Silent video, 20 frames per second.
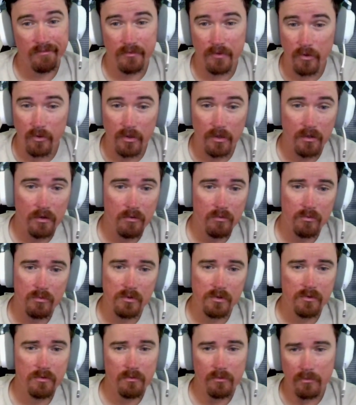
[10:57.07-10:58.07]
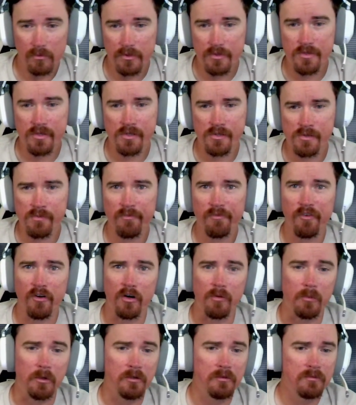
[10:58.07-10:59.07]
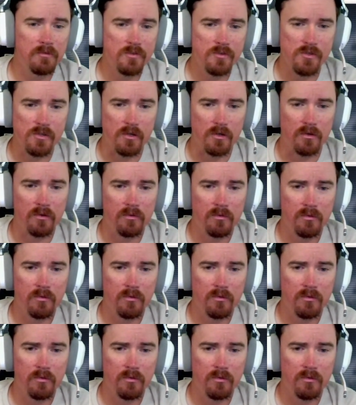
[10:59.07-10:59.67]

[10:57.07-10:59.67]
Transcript: Okay, well, let's get some pharma. So,